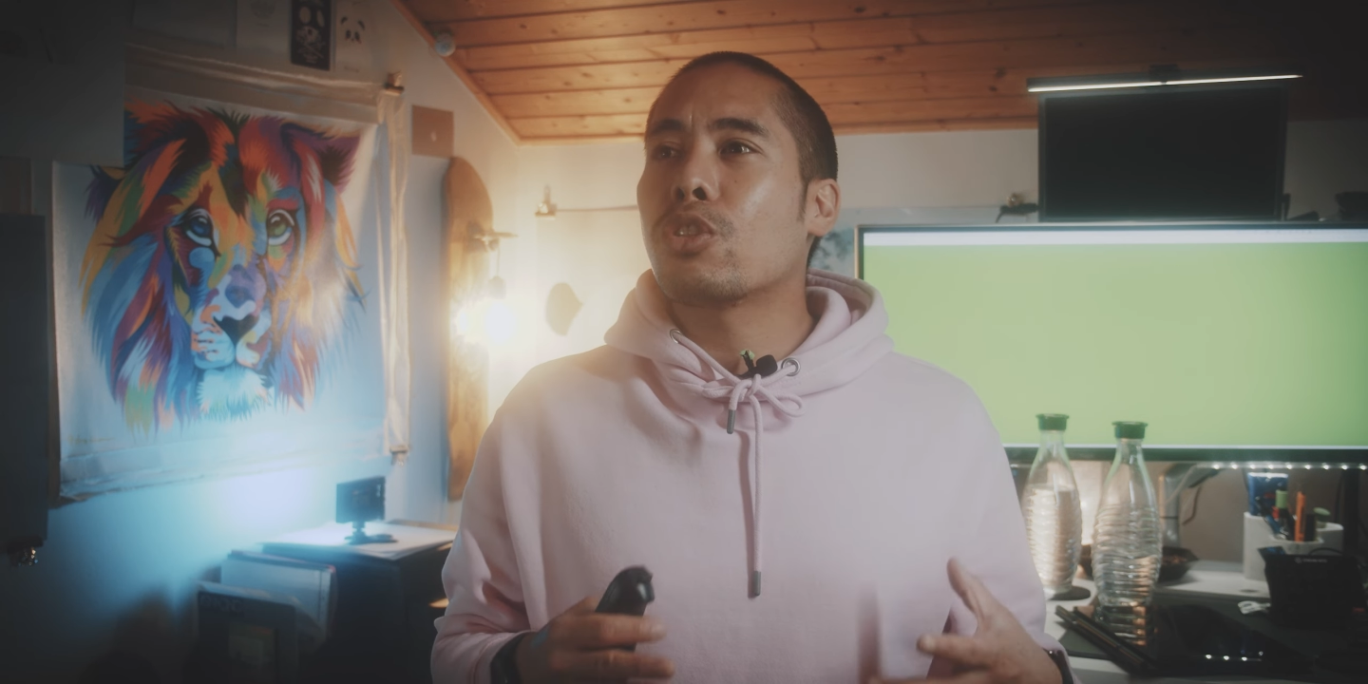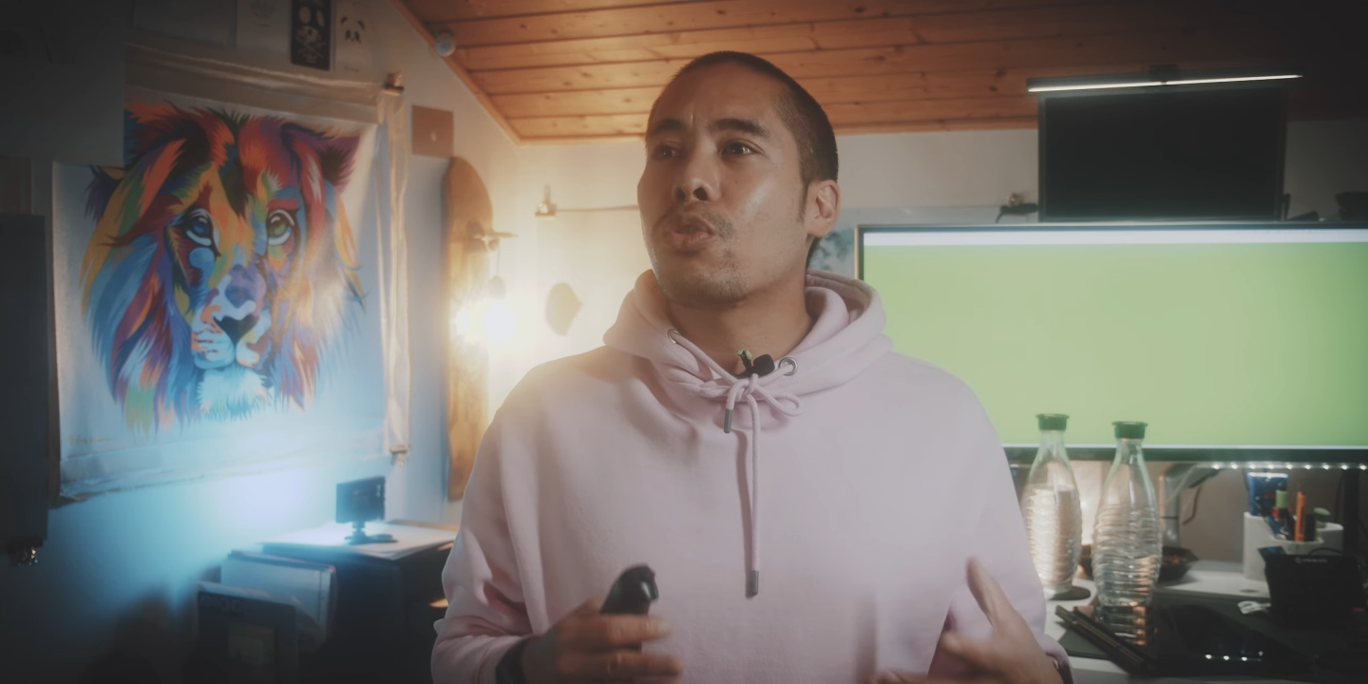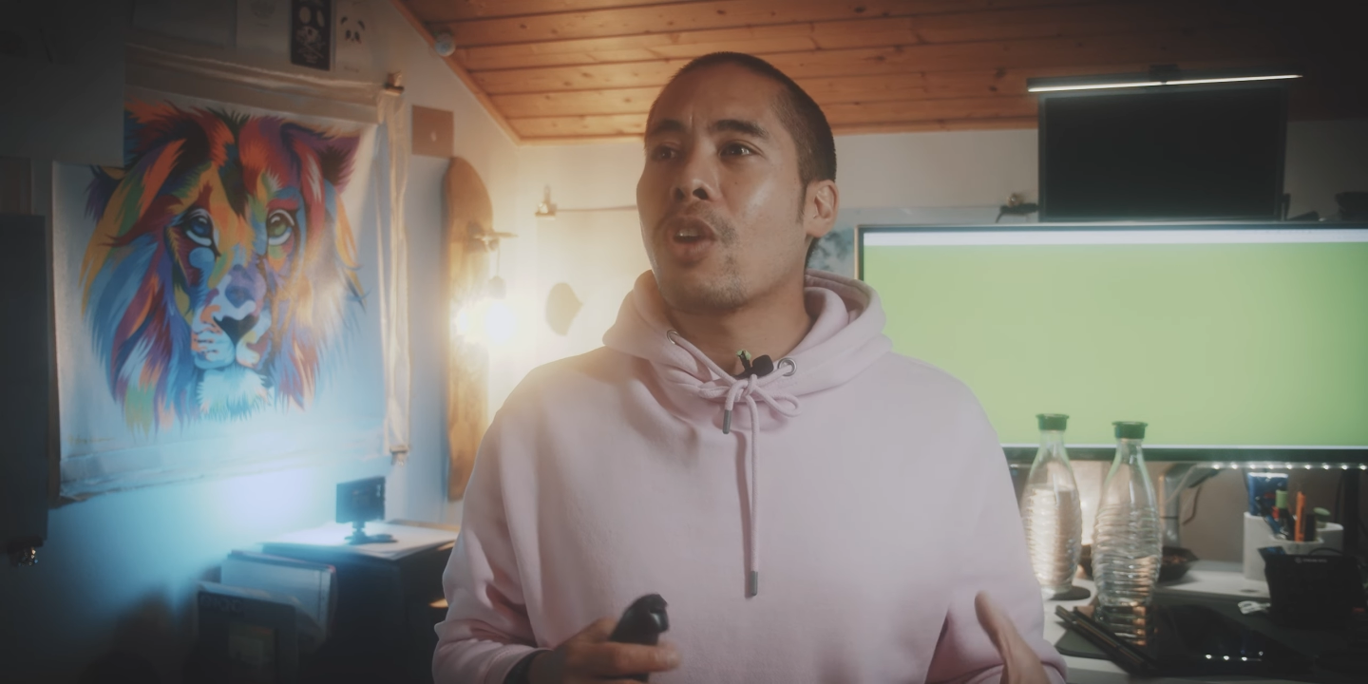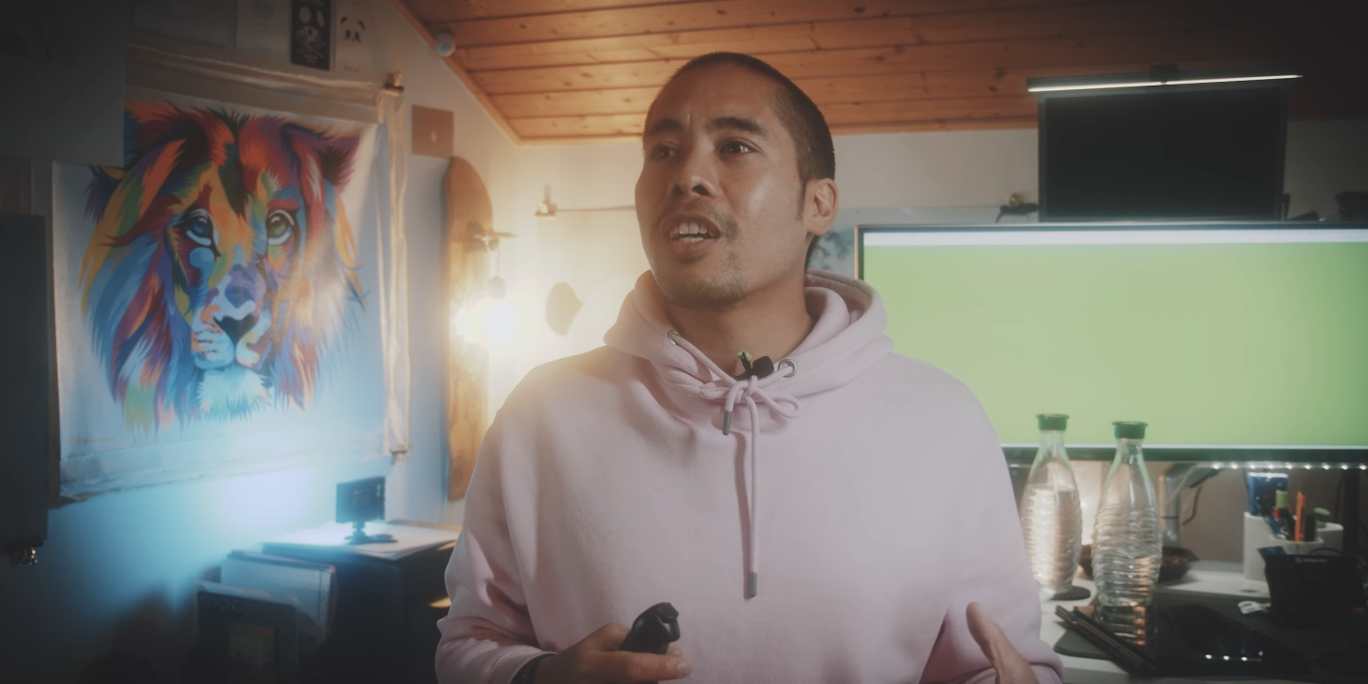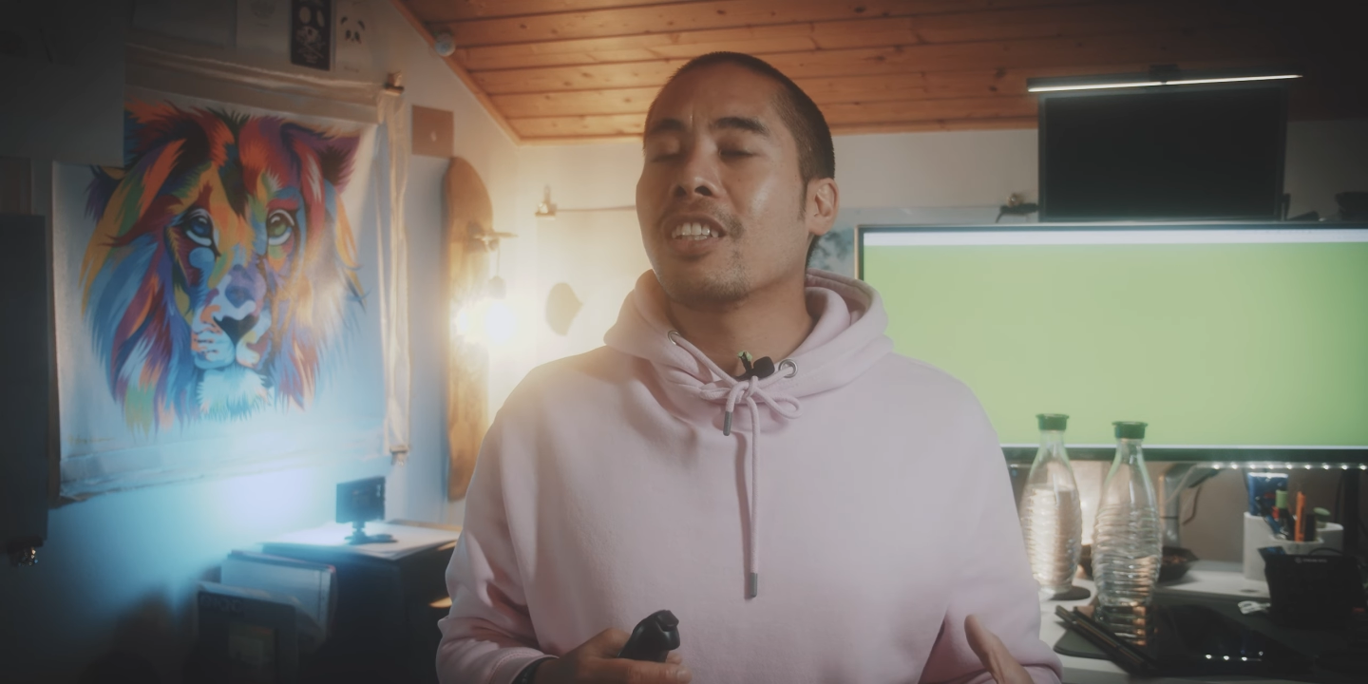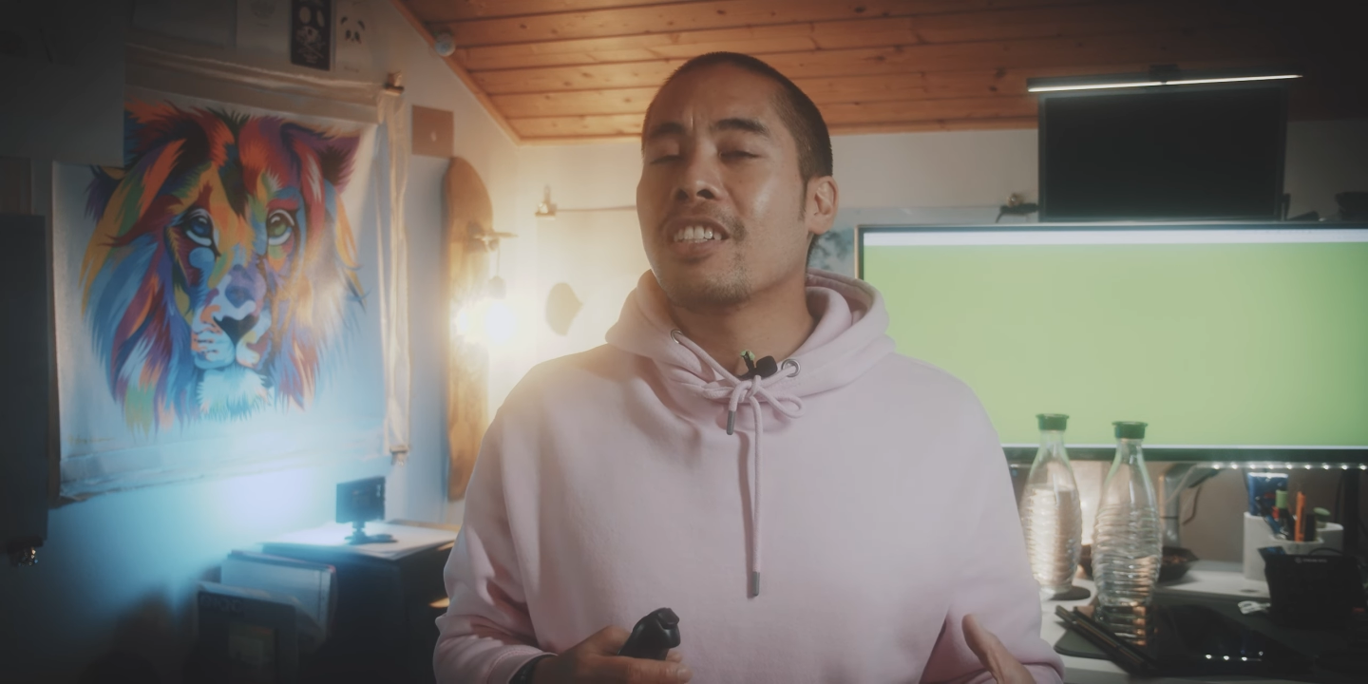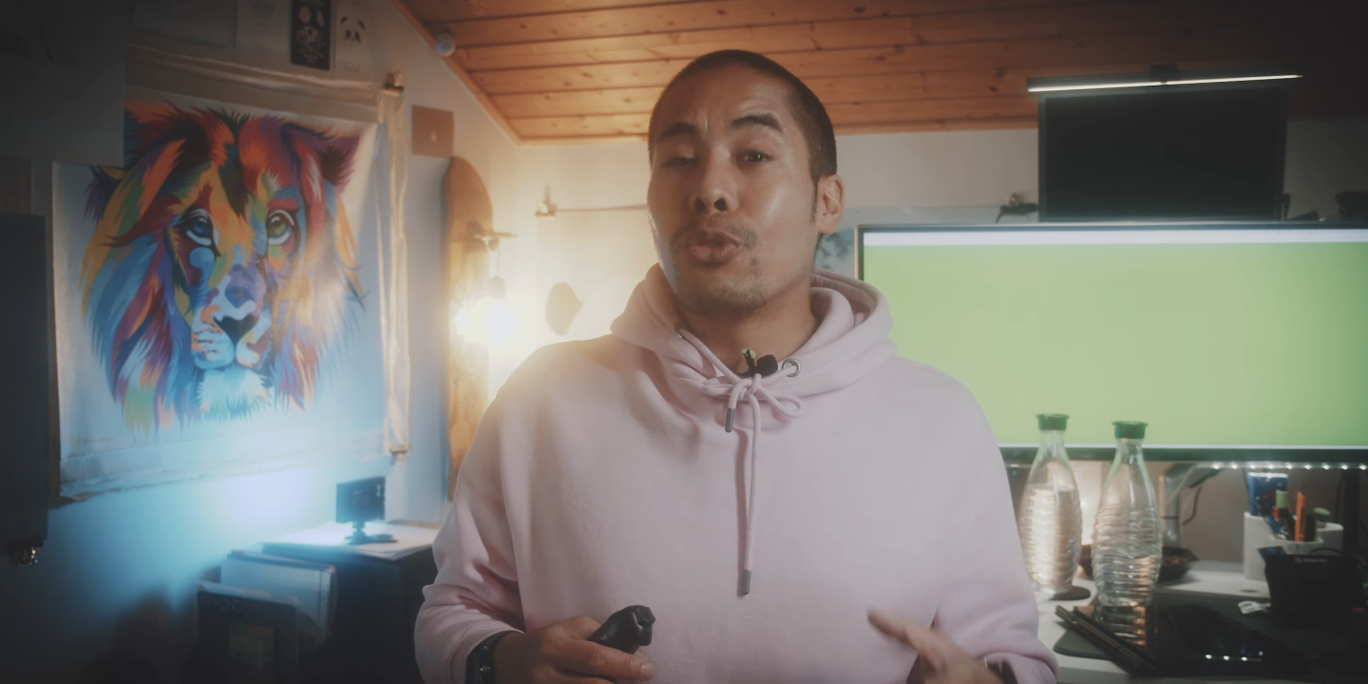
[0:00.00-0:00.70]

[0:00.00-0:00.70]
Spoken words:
struggle.